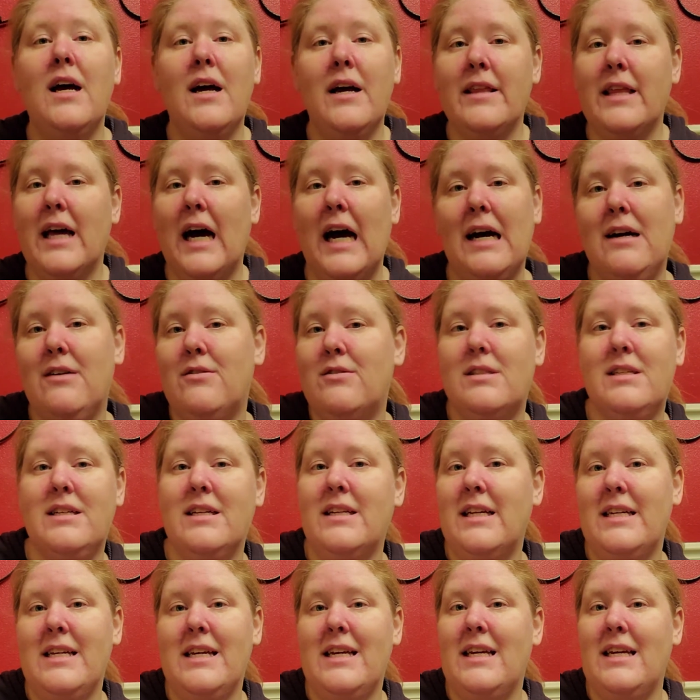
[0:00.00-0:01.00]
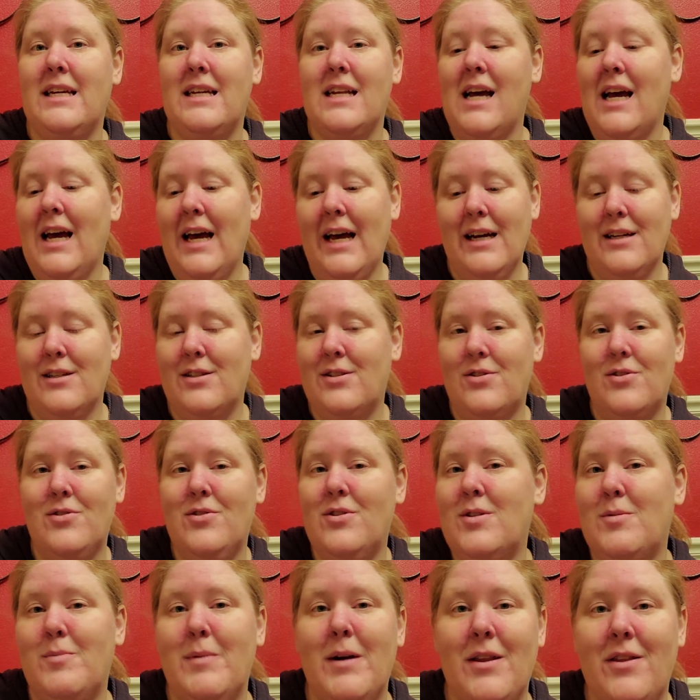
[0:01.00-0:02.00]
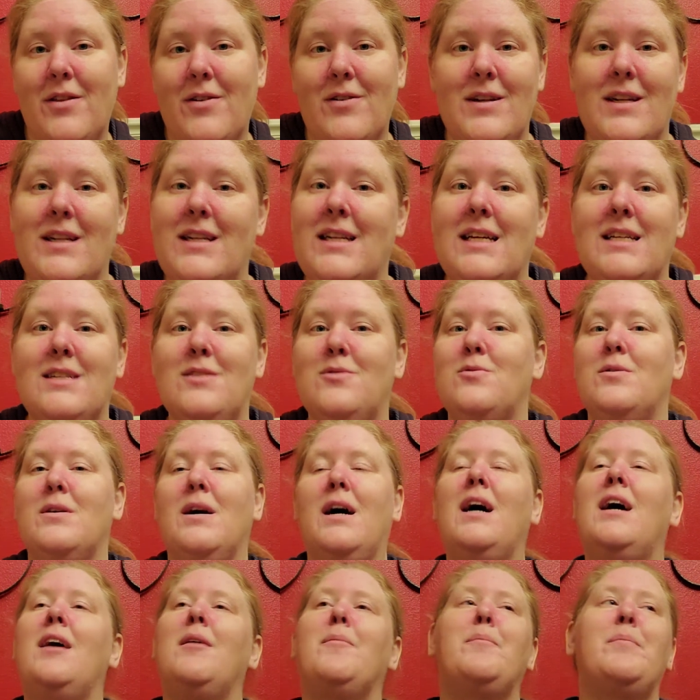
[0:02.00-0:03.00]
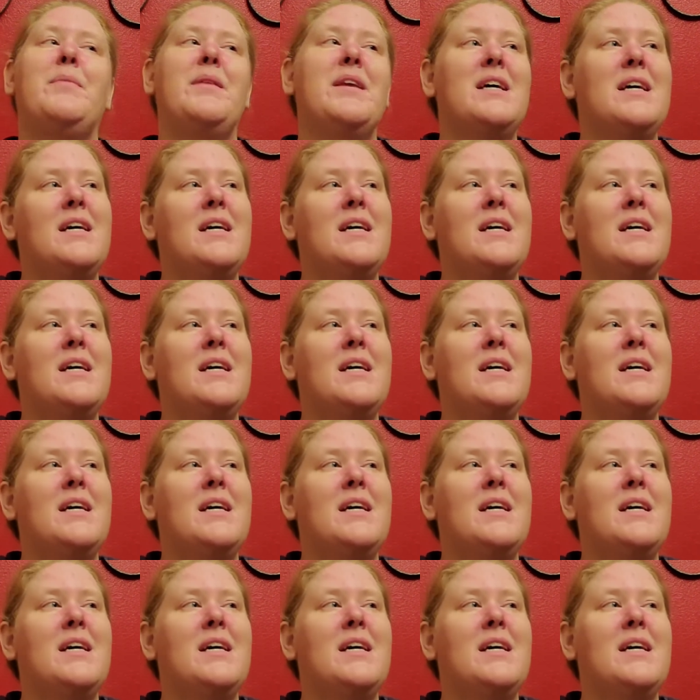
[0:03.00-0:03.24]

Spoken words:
that I was going to eat as soon as my 30 days were up.